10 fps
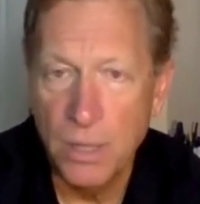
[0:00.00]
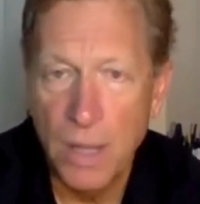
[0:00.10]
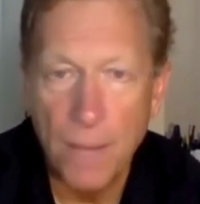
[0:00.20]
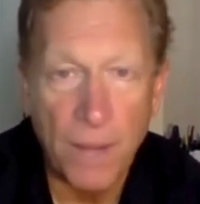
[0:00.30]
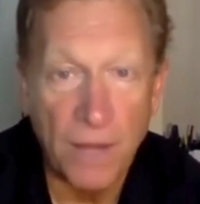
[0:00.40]

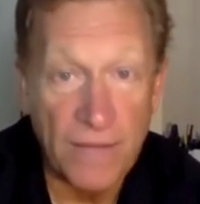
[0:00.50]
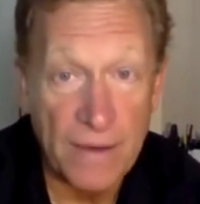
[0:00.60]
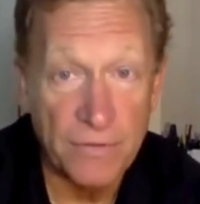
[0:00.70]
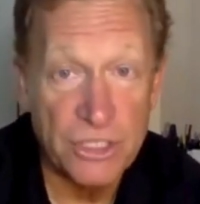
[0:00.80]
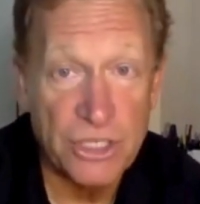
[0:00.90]
Above
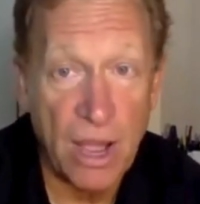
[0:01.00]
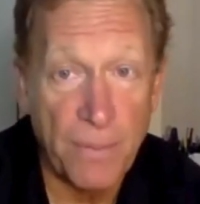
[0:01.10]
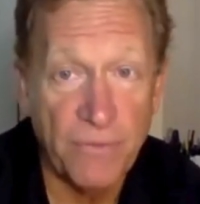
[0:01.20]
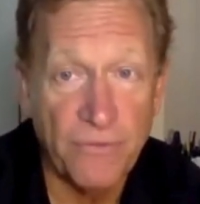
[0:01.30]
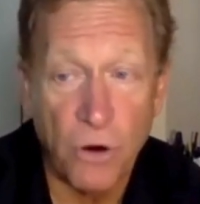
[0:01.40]
average
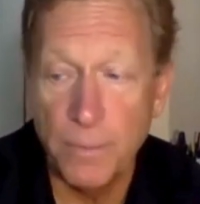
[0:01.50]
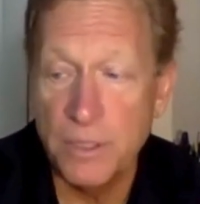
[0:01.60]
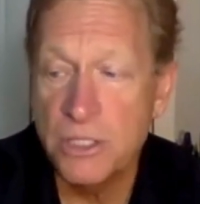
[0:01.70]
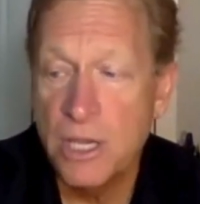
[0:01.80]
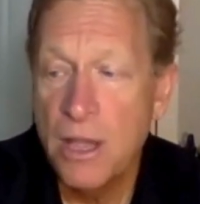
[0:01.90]
job
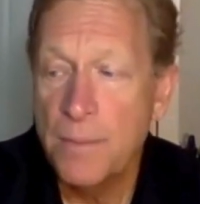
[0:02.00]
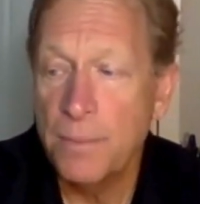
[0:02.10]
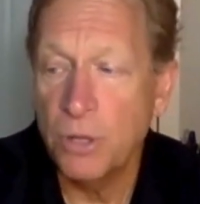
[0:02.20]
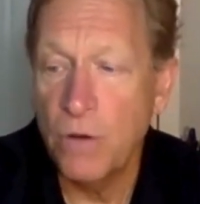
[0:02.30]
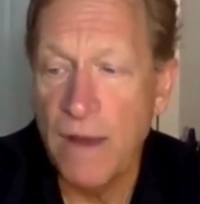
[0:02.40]
performance,
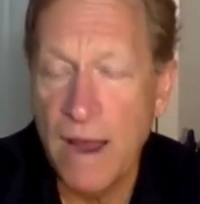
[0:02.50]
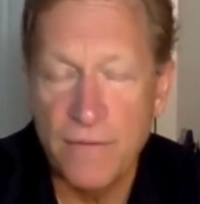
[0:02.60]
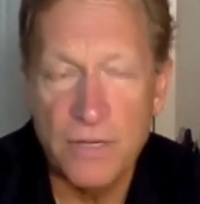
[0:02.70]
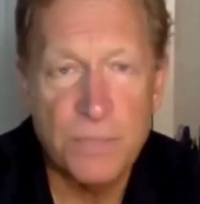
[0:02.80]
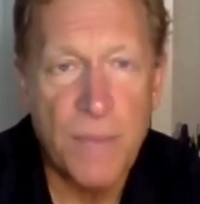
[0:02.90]
below
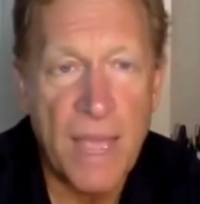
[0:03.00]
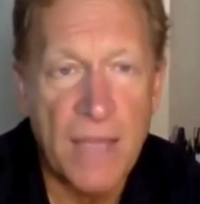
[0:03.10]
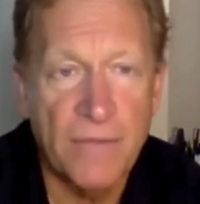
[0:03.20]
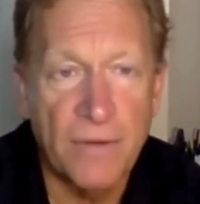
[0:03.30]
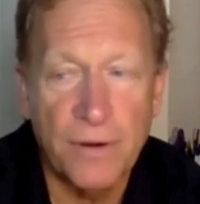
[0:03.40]
average
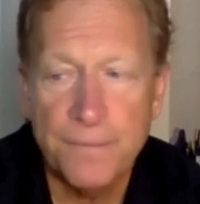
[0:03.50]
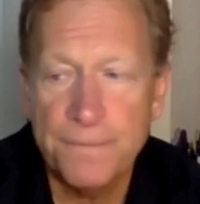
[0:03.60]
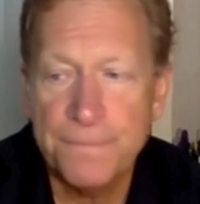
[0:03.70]
behavior.